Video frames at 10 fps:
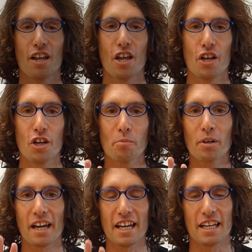Number
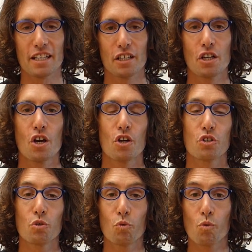8, do
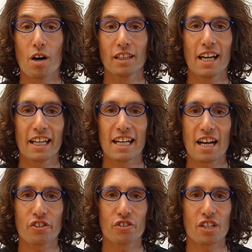one-legged
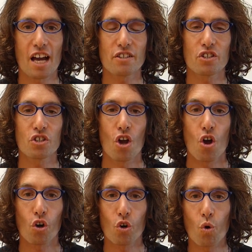exercises,
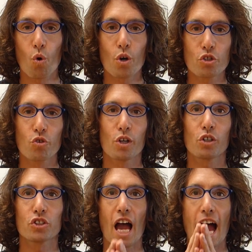core
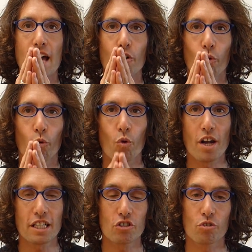drills, and
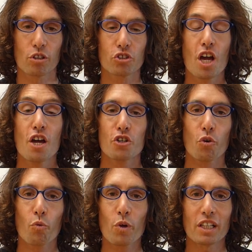running drills to
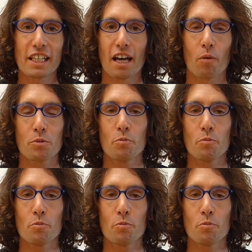really help you